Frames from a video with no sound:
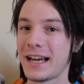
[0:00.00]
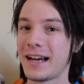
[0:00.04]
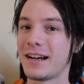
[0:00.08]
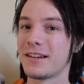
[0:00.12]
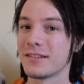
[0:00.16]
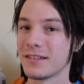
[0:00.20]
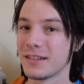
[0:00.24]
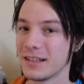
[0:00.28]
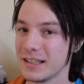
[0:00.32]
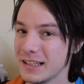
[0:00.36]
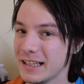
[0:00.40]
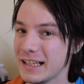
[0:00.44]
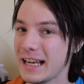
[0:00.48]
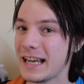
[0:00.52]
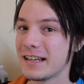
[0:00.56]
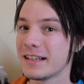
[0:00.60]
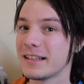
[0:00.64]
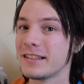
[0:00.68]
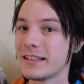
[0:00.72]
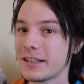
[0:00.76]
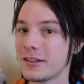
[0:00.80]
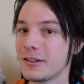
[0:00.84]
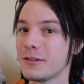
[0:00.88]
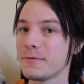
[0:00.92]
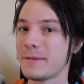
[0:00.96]
out in a
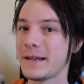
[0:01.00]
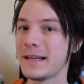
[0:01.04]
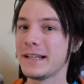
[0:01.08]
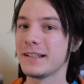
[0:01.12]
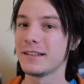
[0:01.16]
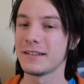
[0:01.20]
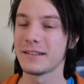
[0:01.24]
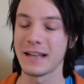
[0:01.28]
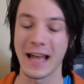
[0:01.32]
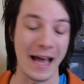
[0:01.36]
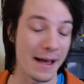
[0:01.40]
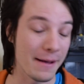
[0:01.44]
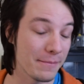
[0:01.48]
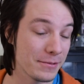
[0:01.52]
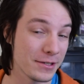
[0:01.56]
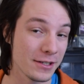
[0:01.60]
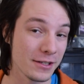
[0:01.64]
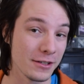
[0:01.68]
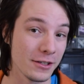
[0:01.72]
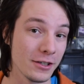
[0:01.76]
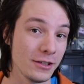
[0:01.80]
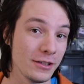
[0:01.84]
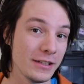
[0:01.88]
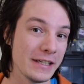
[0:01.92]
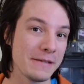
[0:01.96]
little bit,
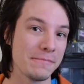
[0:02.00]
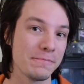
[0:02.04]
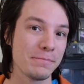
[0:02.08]
absolutely,